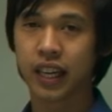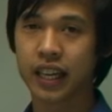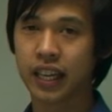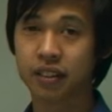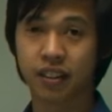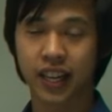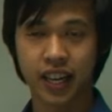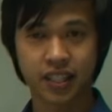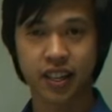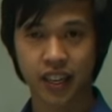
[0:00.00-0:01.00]
it, like I
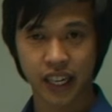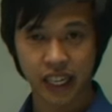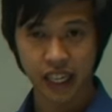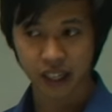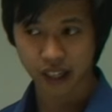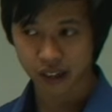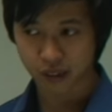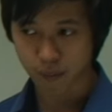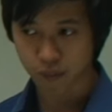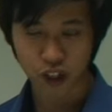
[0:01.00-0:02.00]
said, it can
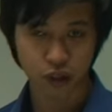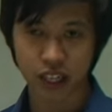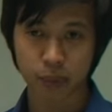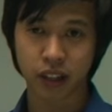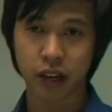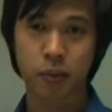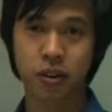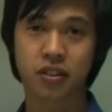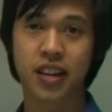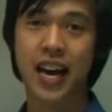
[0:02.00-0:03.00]
just seemingly
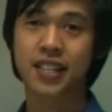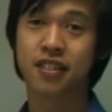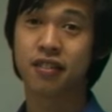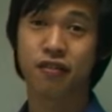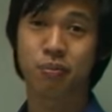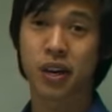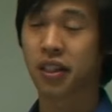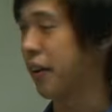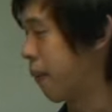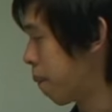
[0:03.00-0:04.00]
produce acid from nothing.